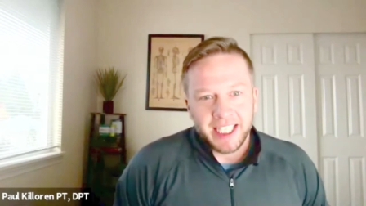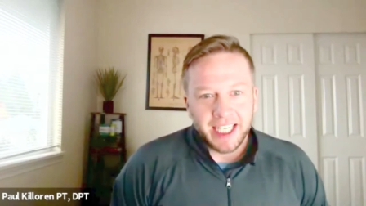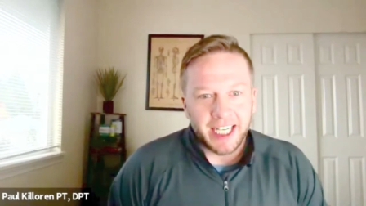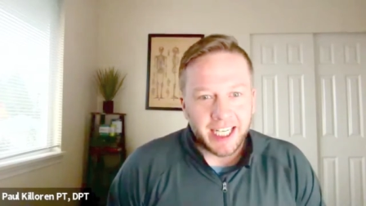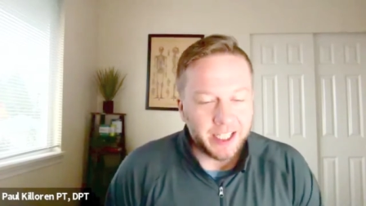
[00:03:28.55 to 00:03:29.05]

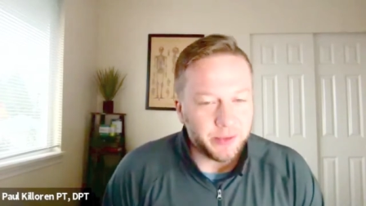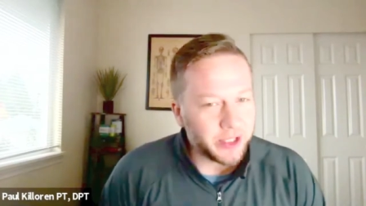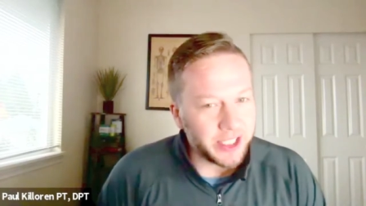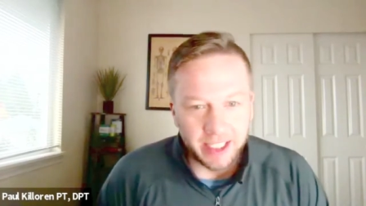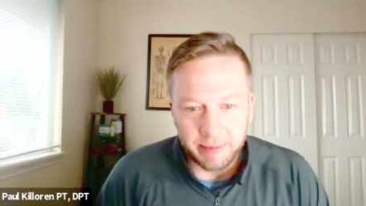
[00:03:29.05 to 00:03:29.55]
Uh, and
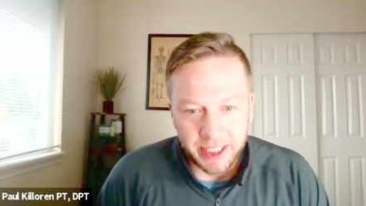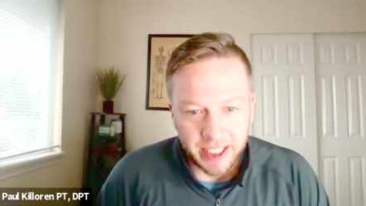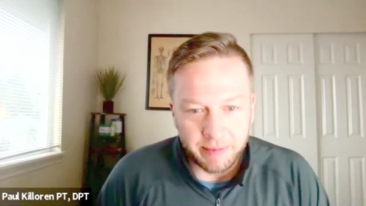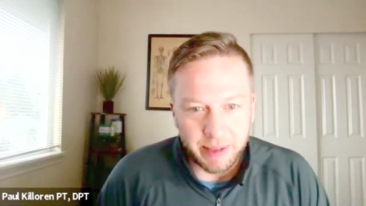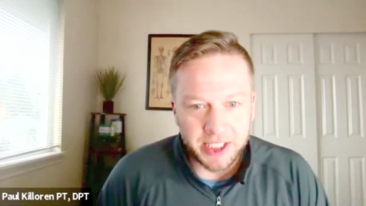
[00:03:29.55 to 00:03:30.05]
really, I mean,
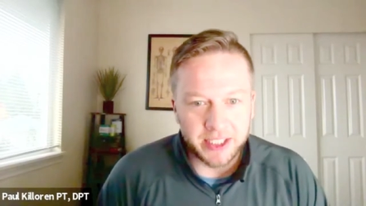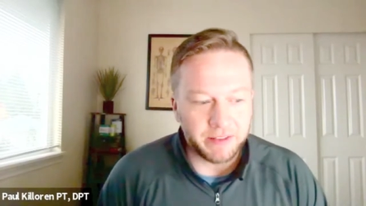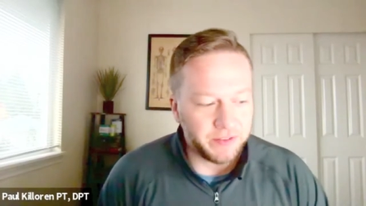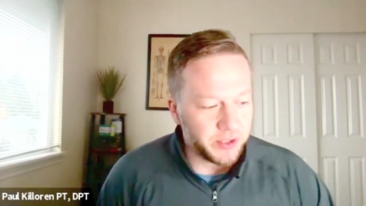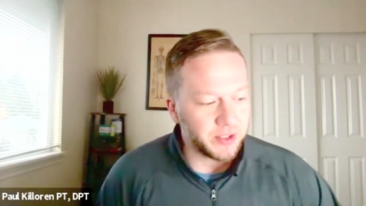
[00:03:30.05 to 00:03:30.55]
I mentioned a
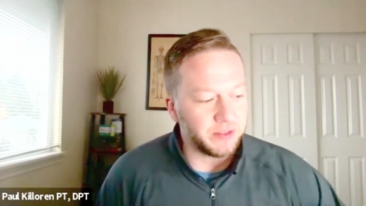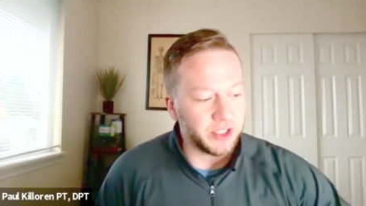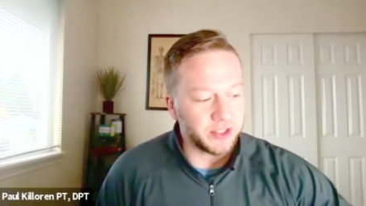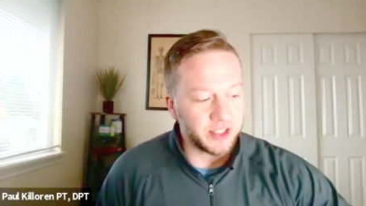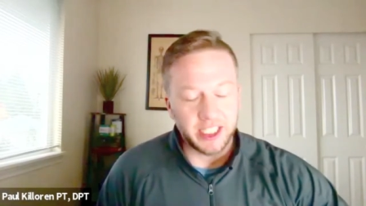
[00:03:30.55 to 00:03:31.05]
few of your
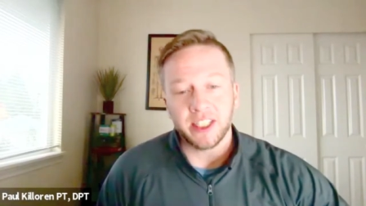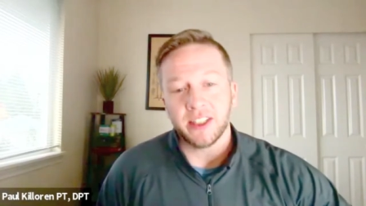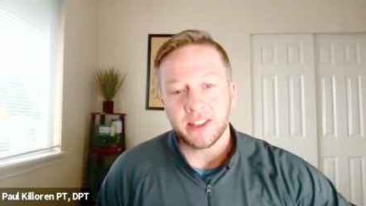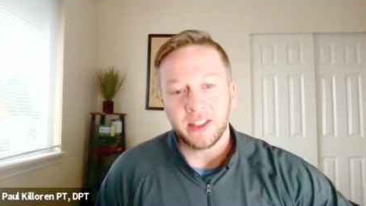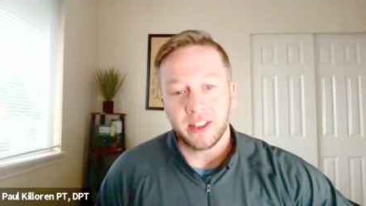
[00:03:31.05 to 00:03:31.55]

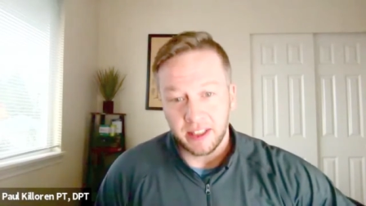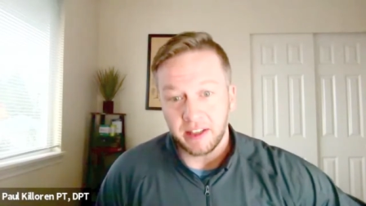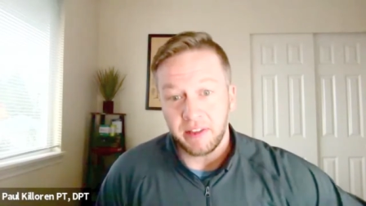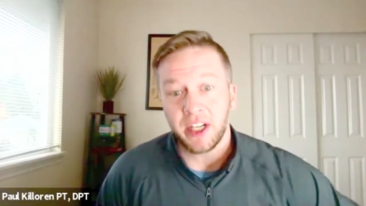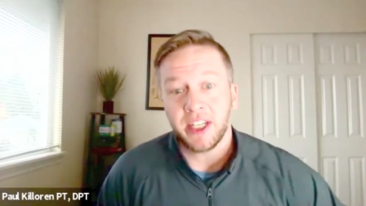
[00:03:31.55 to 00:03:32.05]
skills. You're a
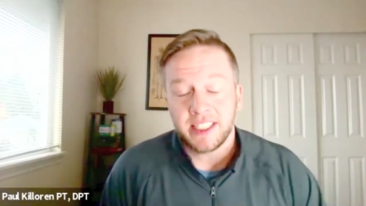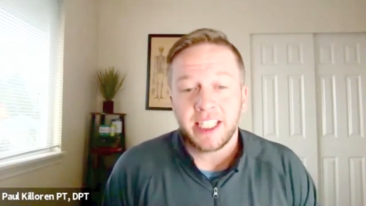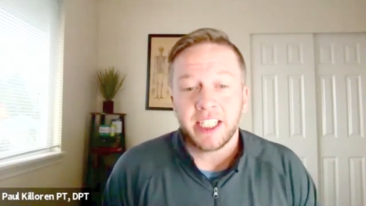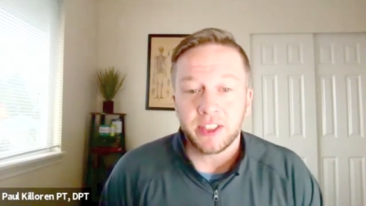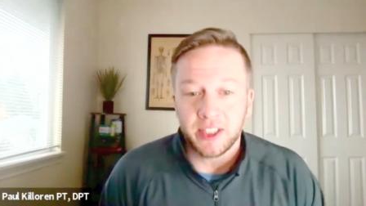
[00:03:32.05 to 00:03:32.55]
very
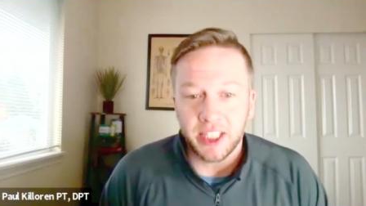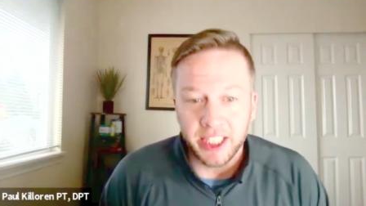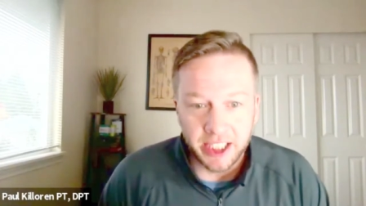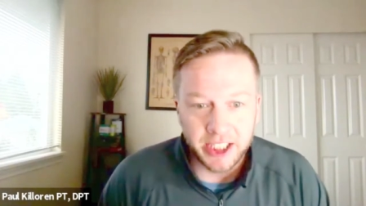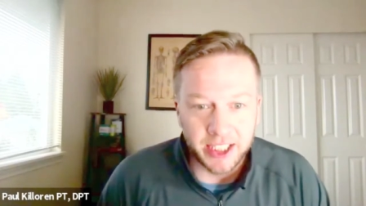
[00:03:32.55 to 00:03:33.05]
skilled
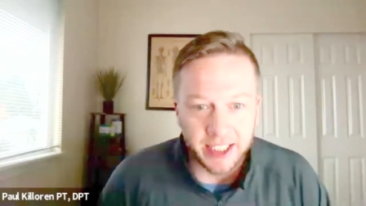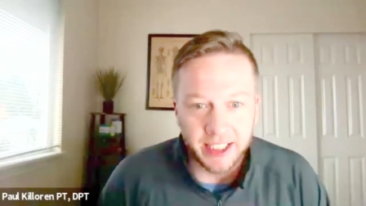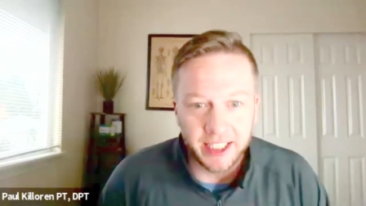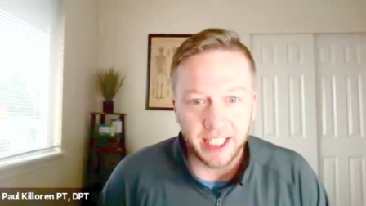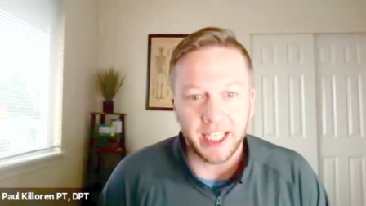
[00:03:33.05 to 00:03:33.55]
clinician.
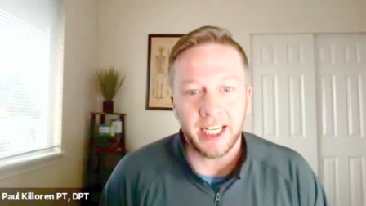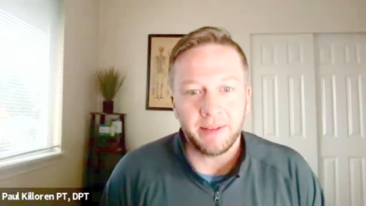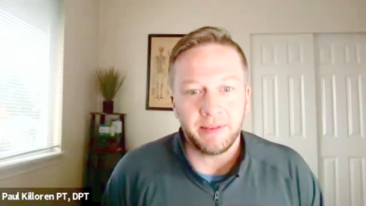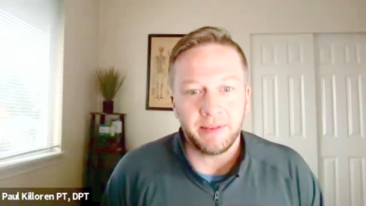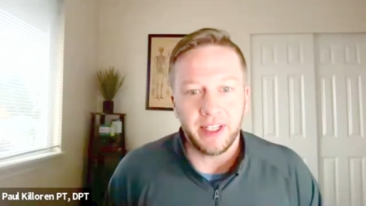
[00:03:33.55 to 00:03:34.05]

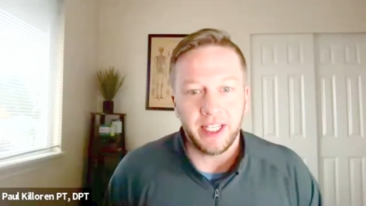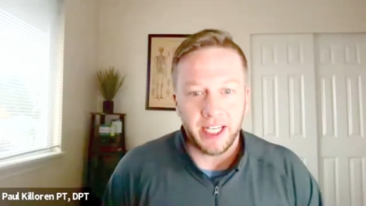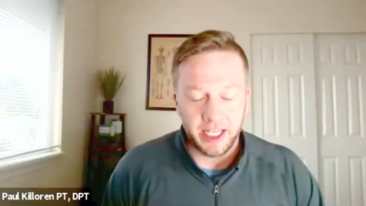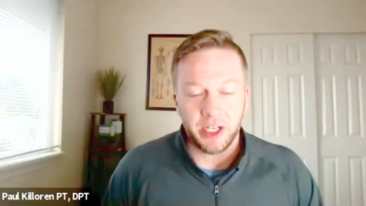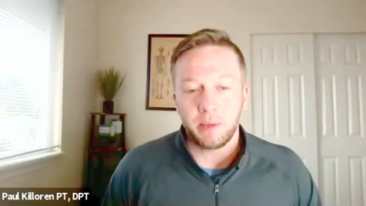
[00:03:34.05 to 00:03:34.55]
Um, and
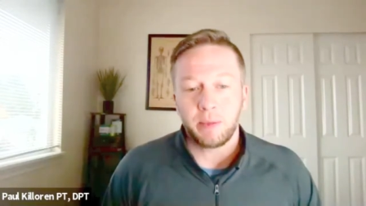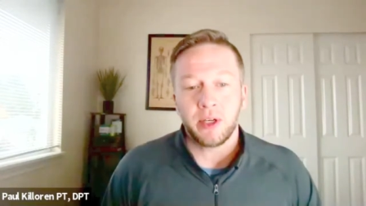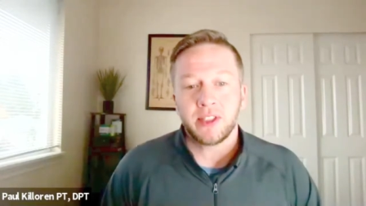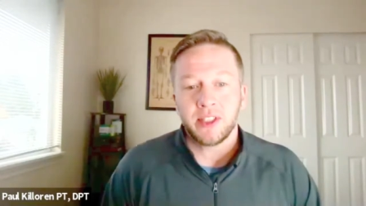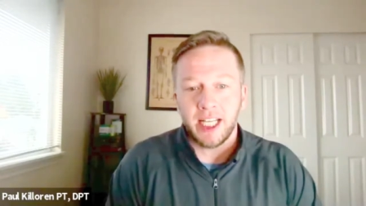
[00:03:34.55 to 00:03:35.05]
I know
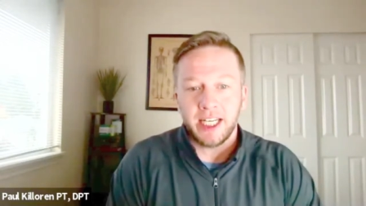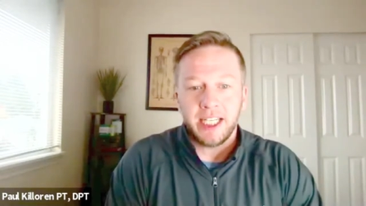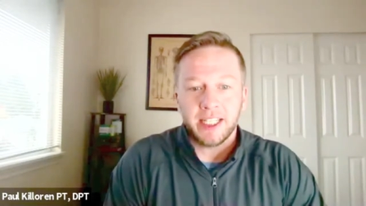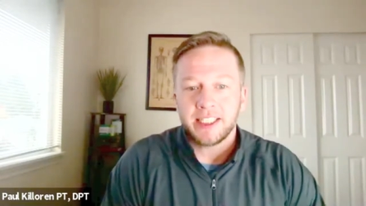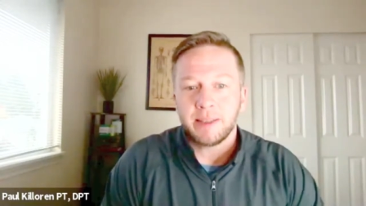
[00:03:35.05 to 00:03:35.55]
personally that
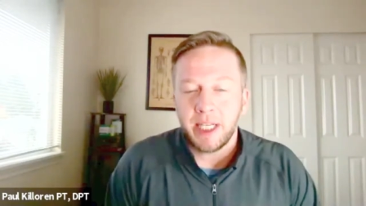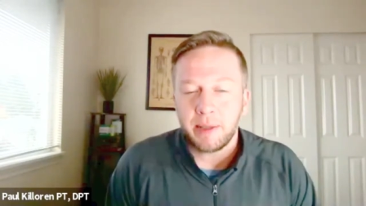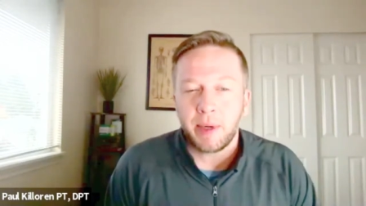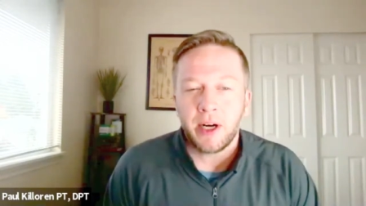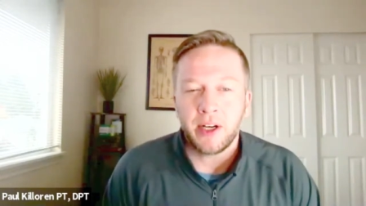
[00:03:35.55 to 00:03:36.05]
needling's a big
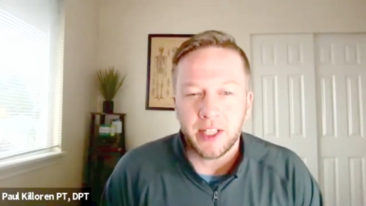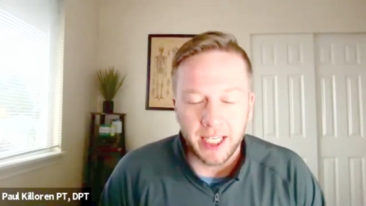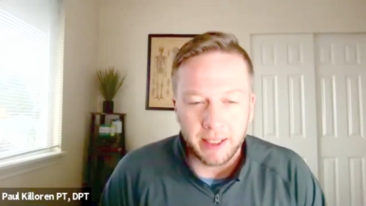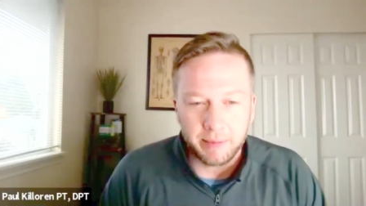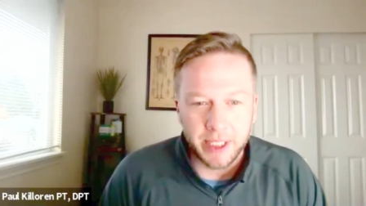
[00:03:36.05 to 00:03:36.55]
part of
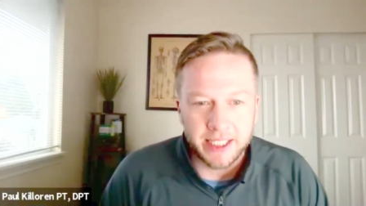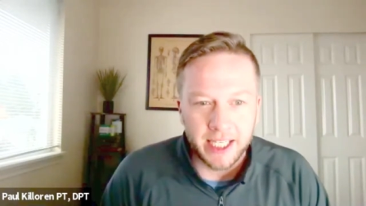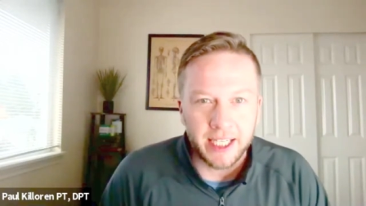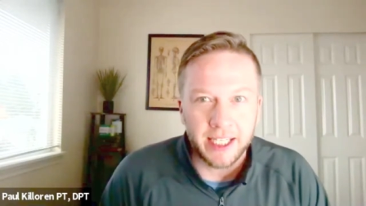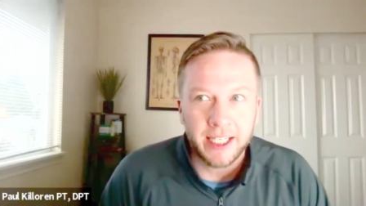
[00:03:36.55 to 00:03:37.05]
that because I,